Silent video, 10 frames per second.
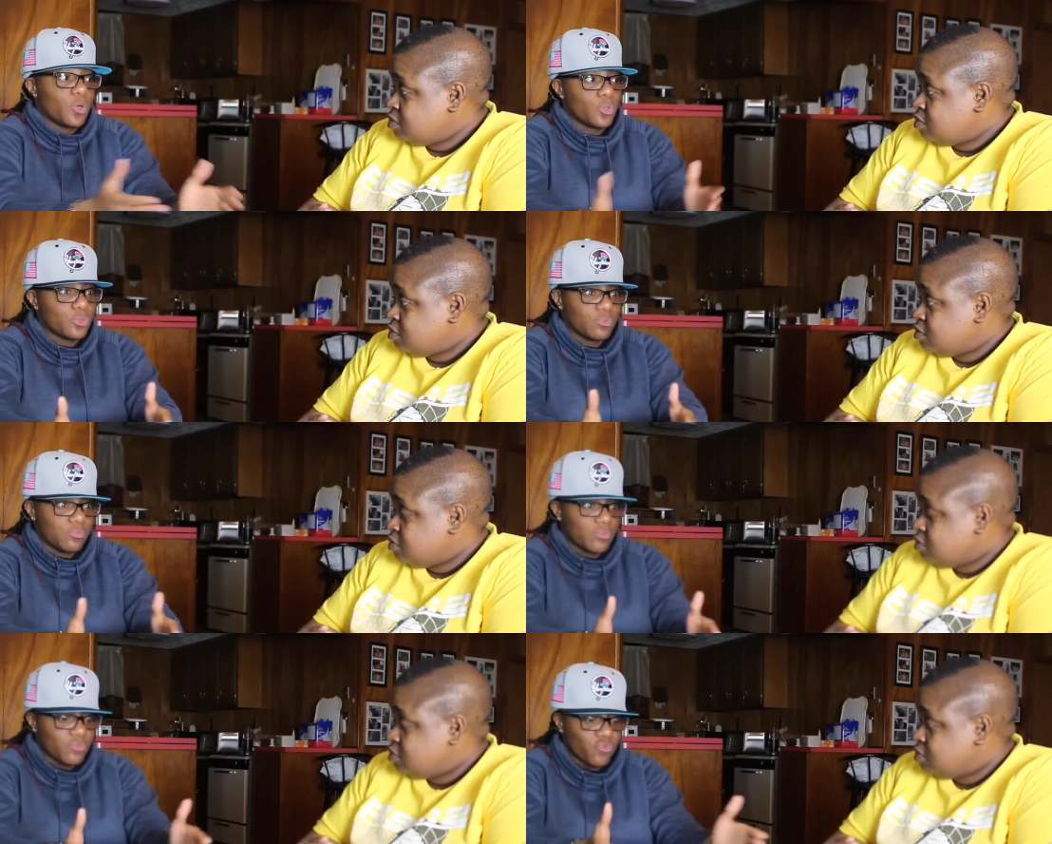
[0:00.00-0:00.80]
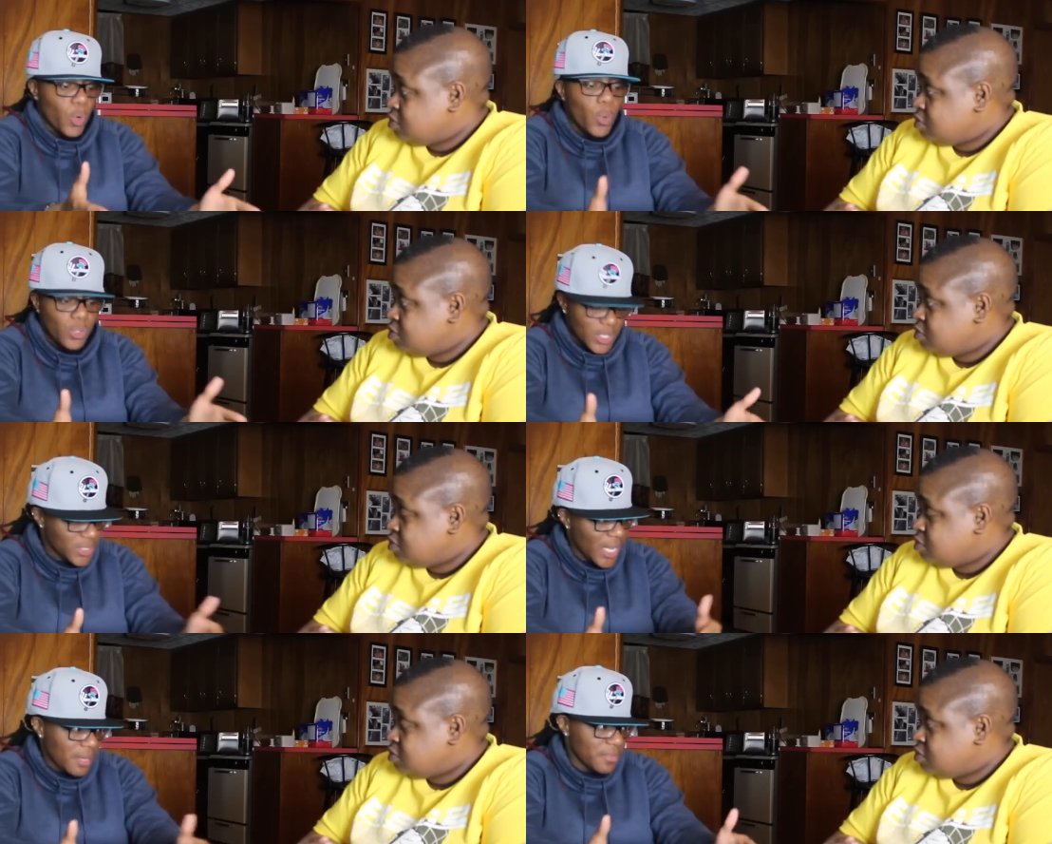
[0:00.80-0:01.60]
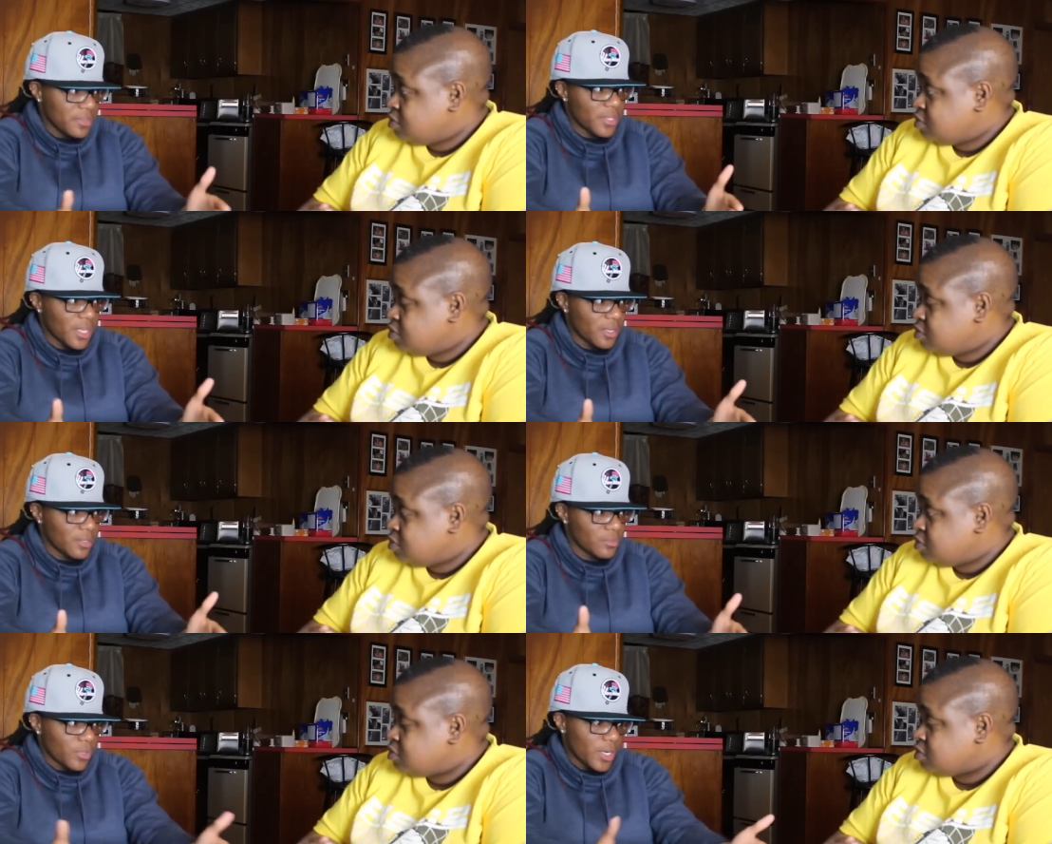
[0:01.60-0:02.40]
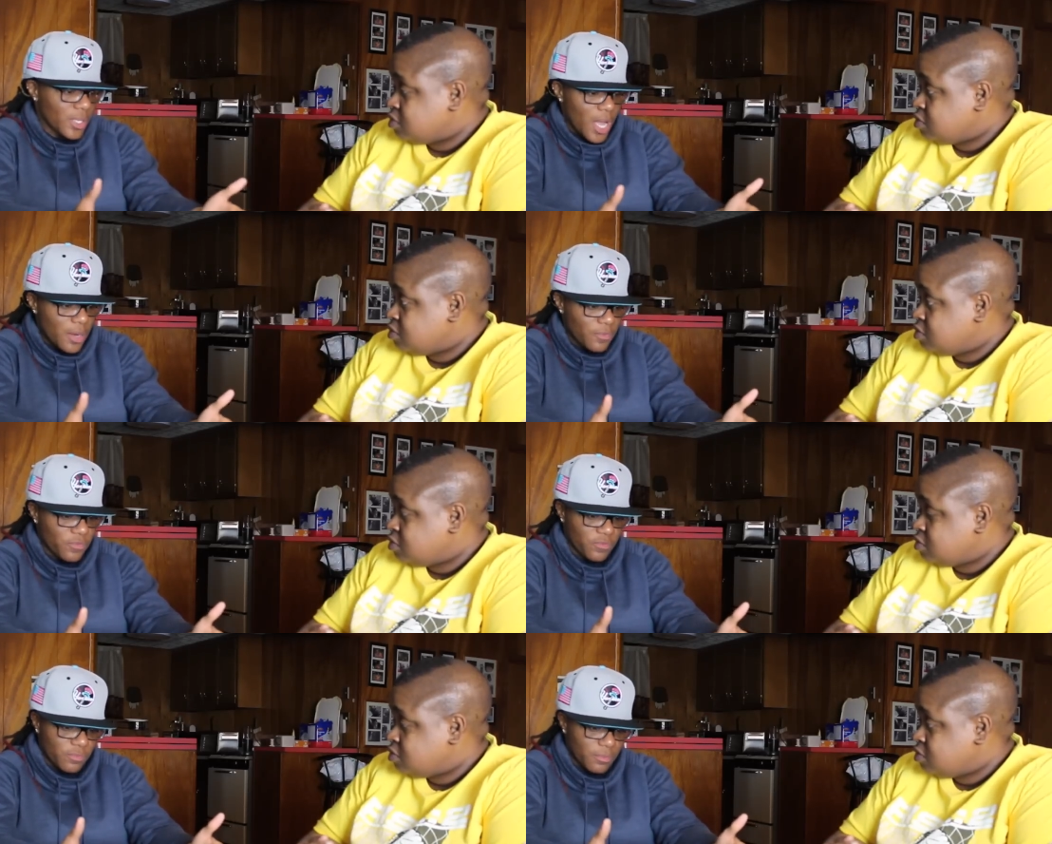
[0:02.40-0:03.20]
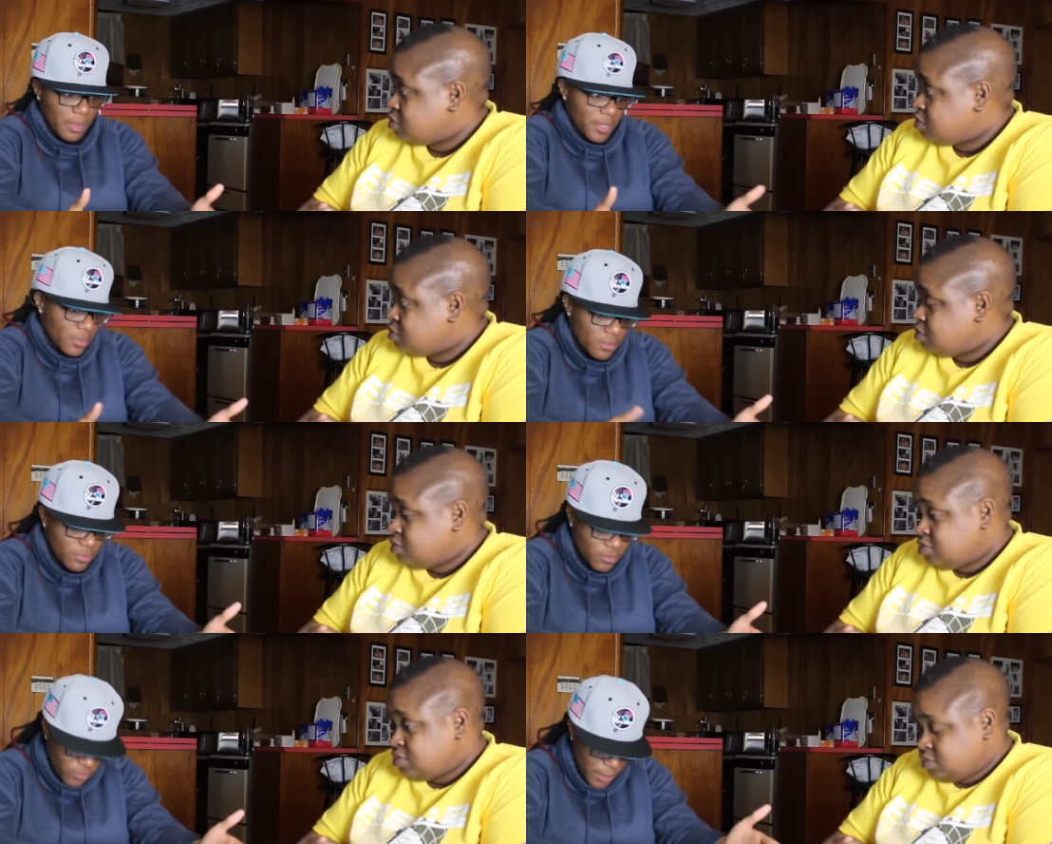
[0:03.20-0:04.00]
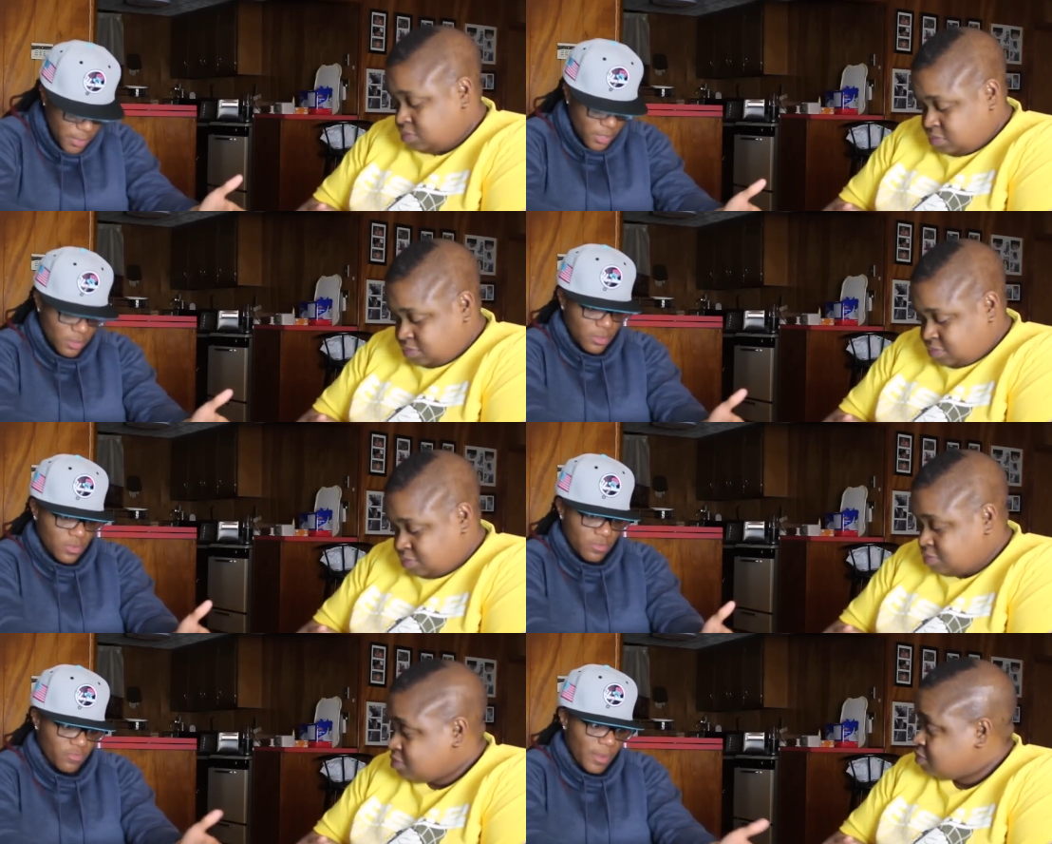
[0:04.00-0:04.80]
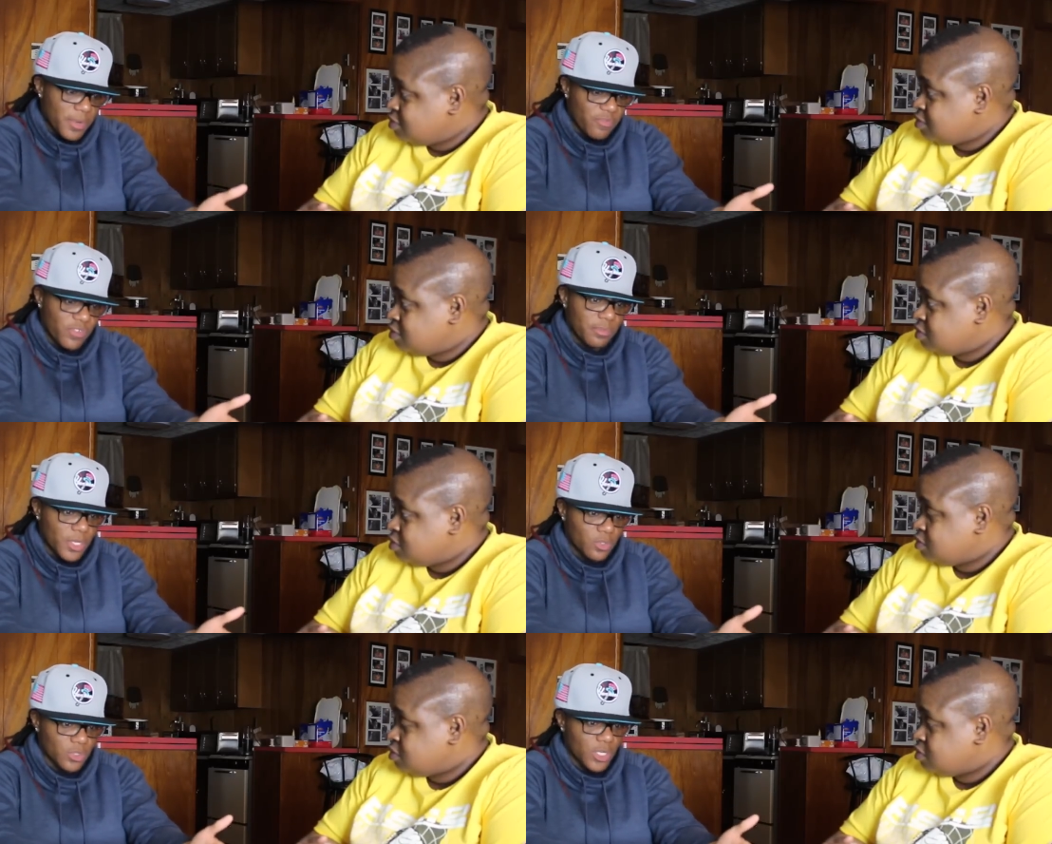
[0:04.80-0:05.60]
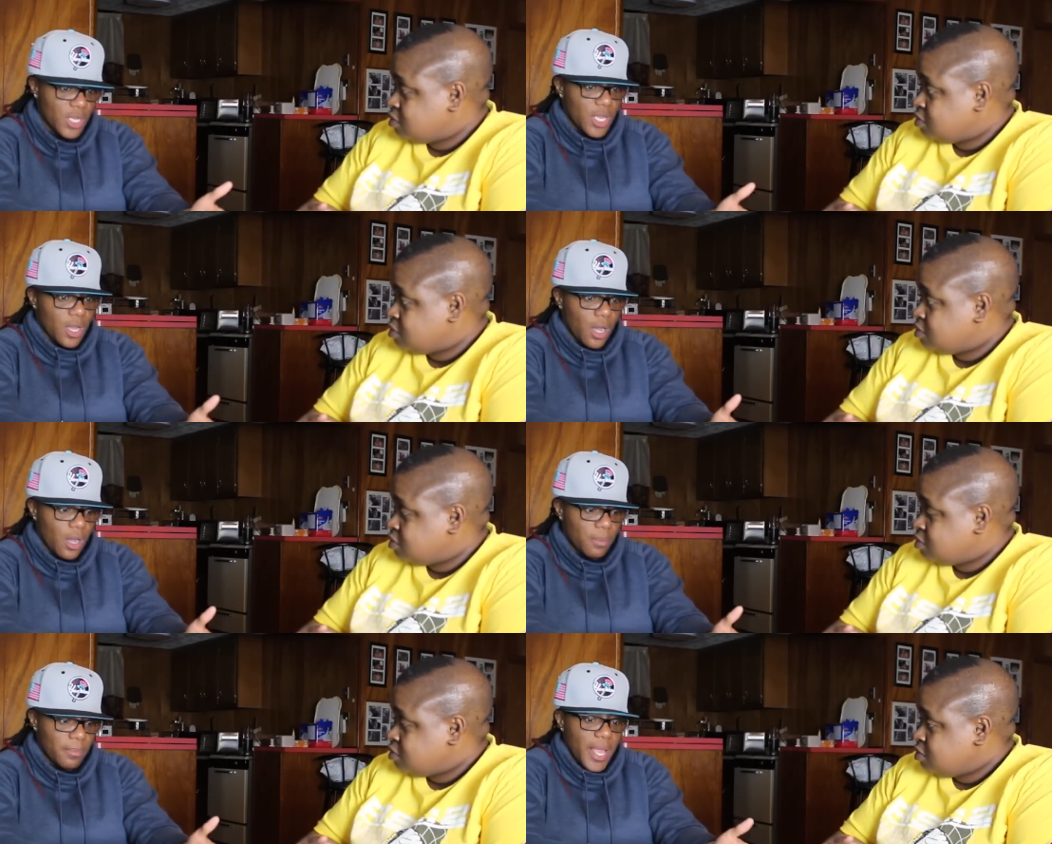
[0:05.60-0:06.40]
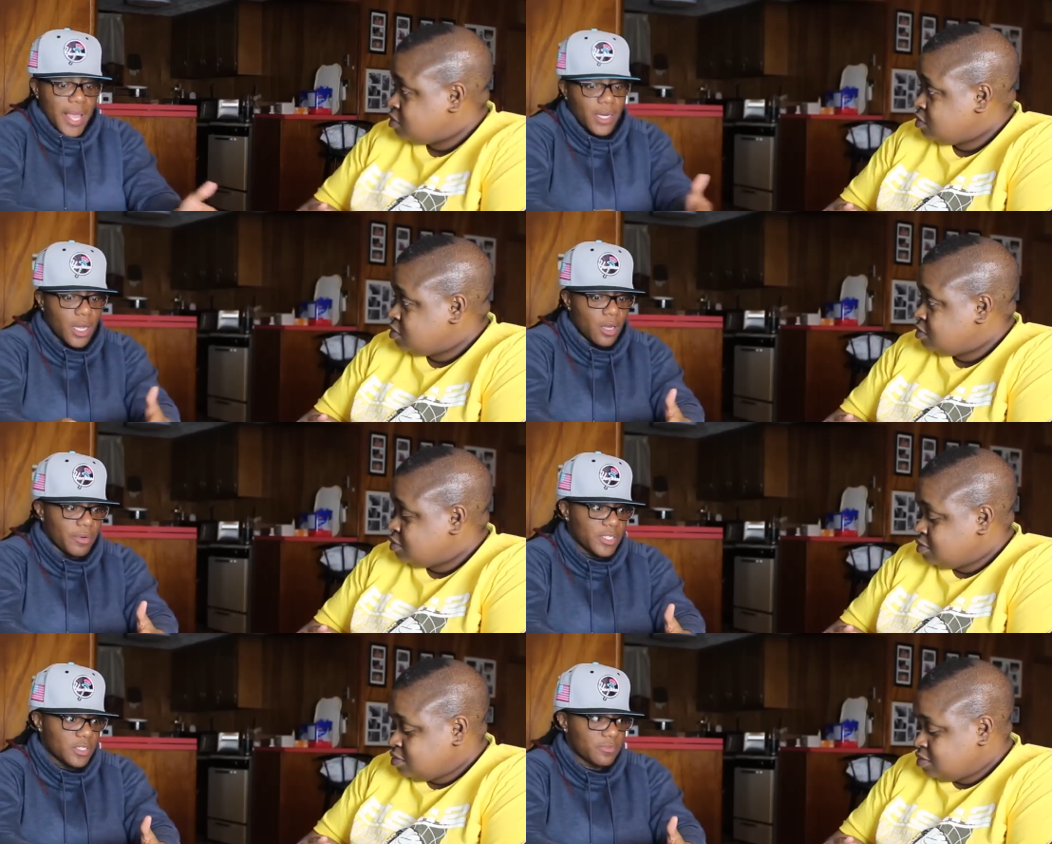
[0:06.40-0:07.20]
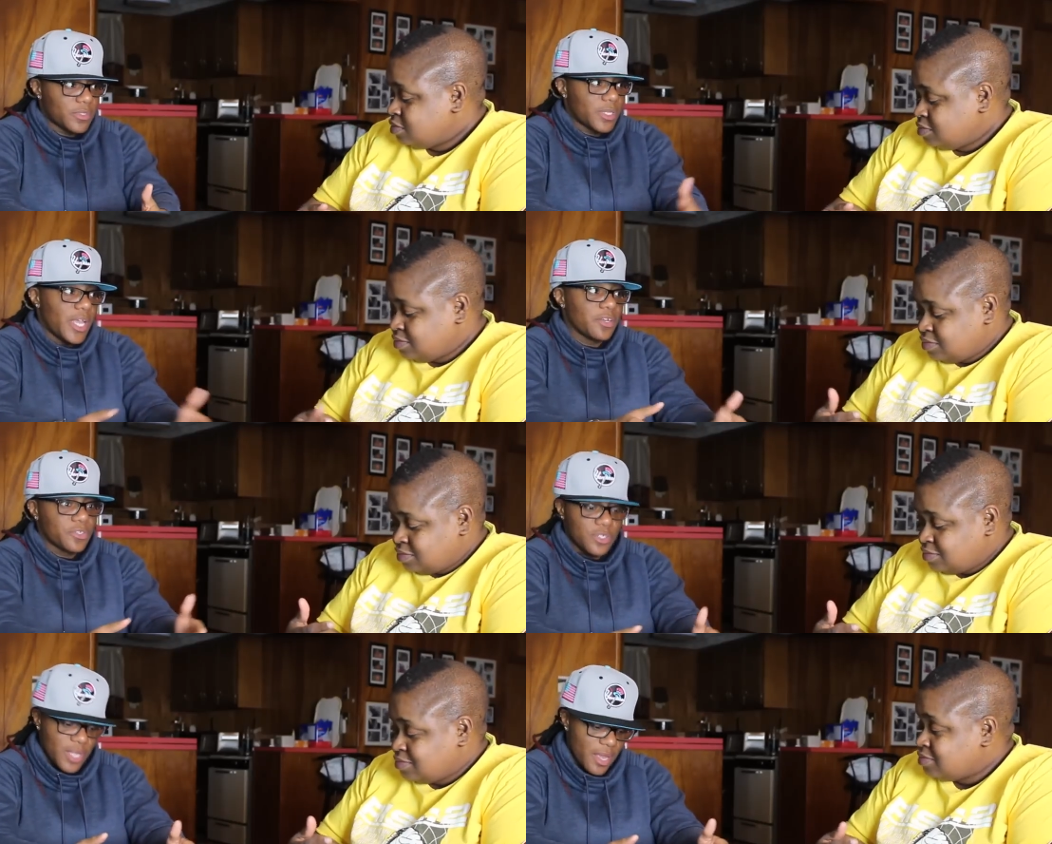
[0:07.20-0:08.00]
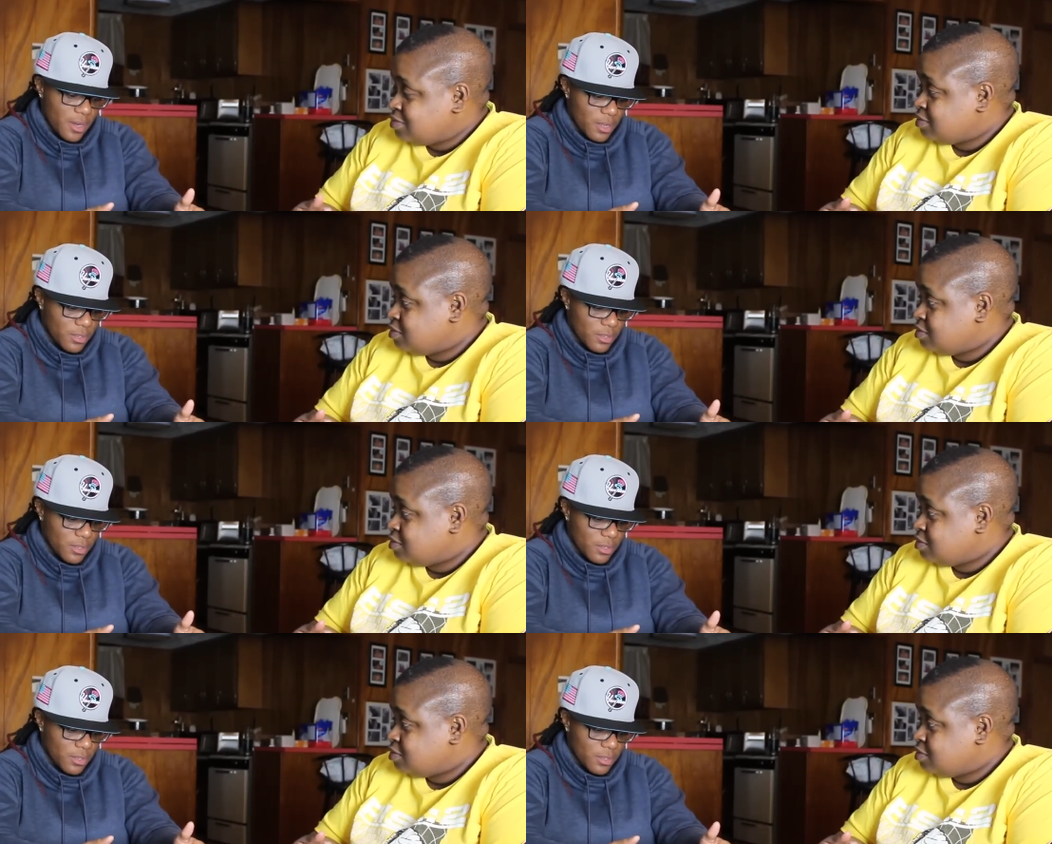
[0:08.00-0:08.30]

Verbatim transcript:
Speaker 1: whole role assignment thing, where a lot of maybe feminines, feminine females, um, and aggressives cater to that.